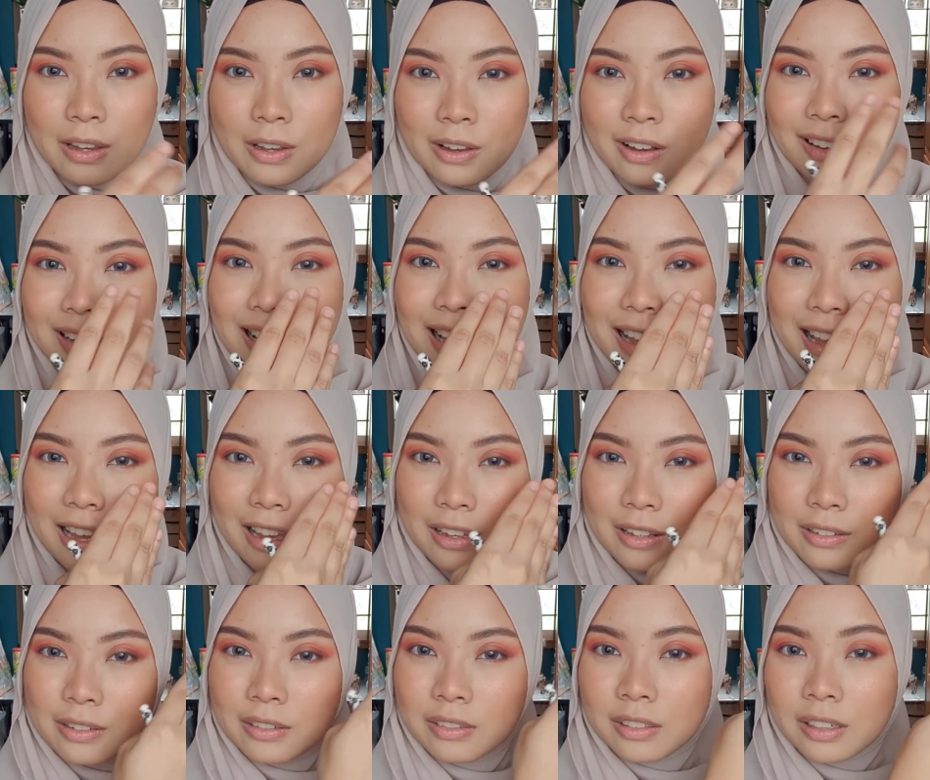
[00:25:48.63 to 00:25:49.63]
or like
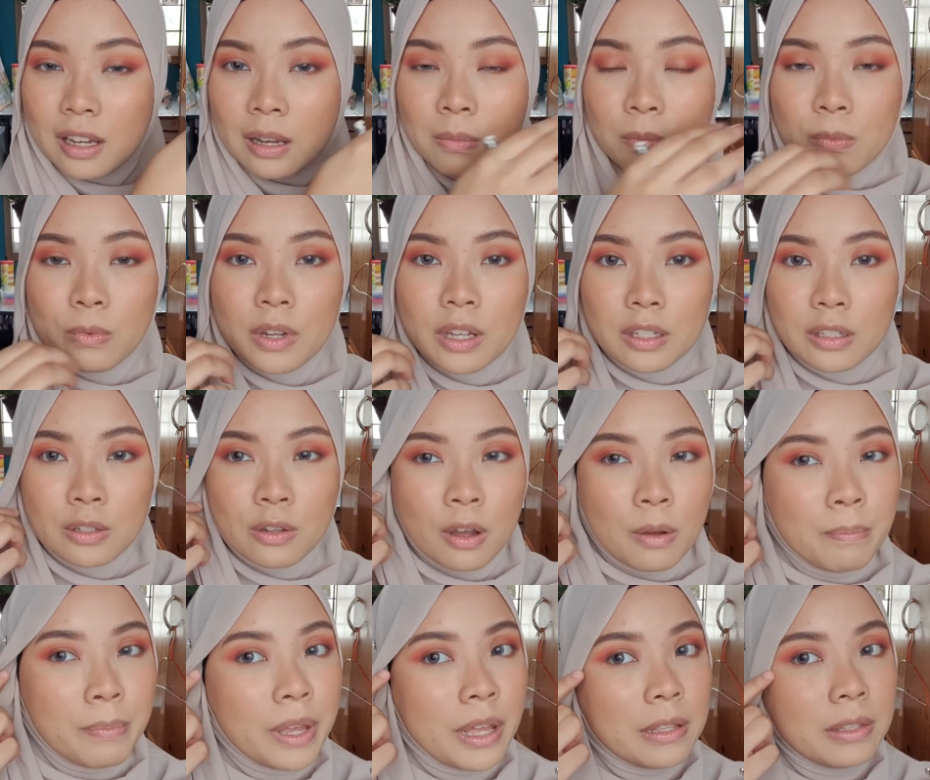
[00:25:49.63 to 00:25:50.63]
angled upwards
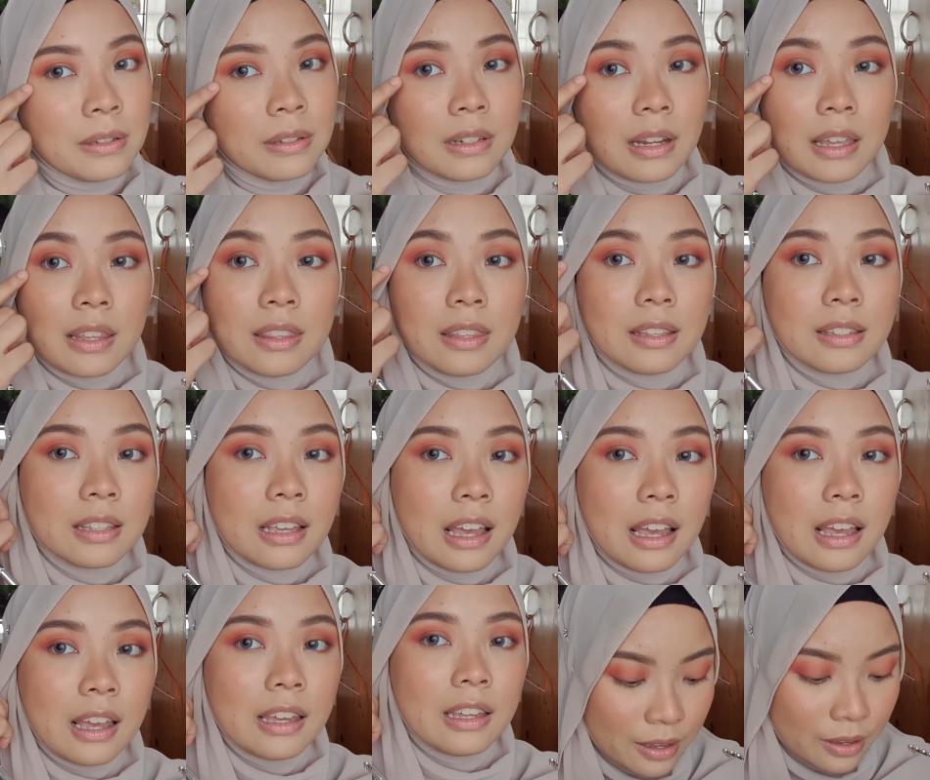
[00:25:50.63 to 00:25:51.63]
compared to like this
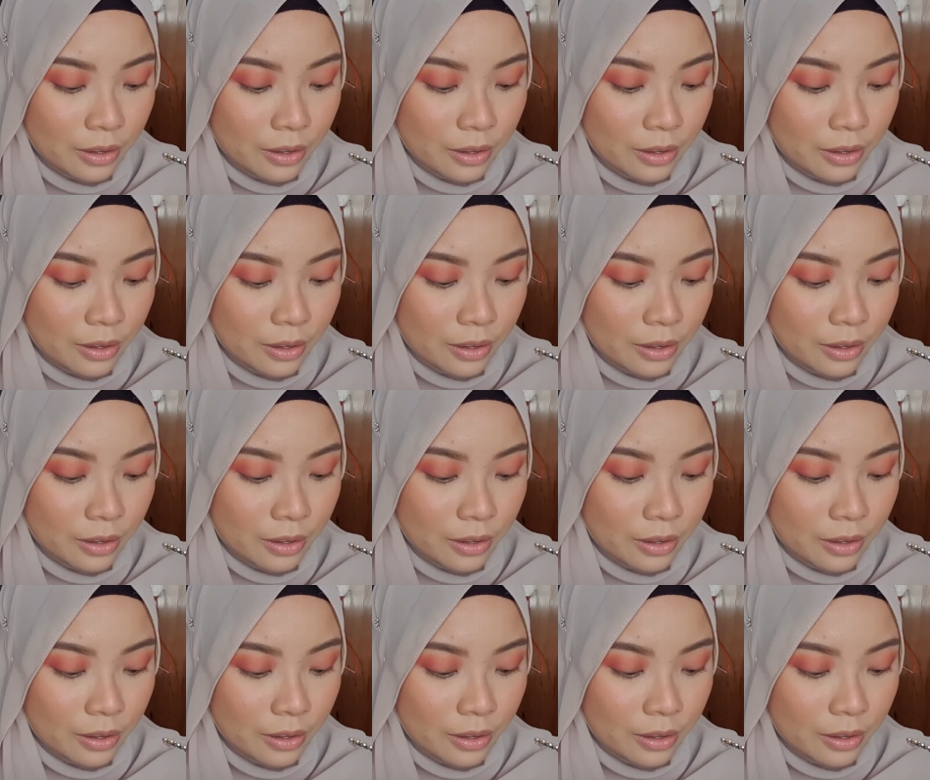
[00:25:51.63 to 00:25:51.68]
eye.